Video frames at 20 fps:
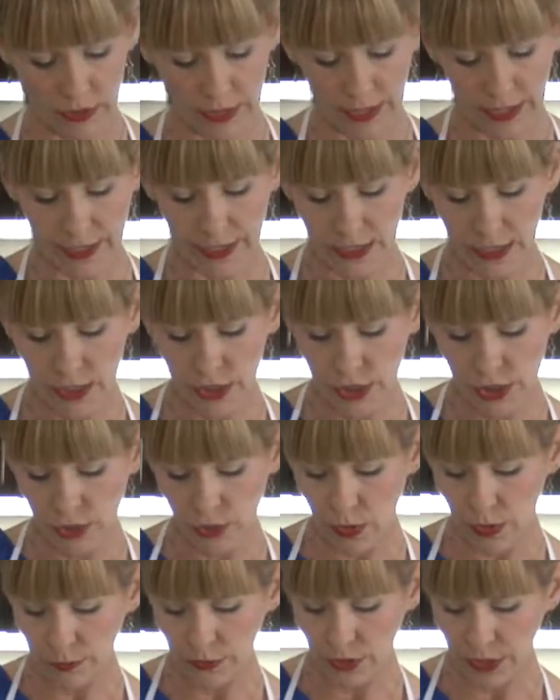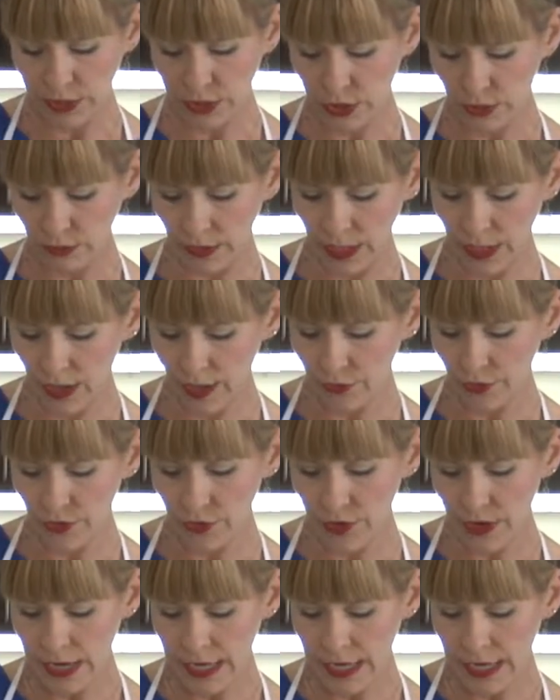okay? So I'm going to do the other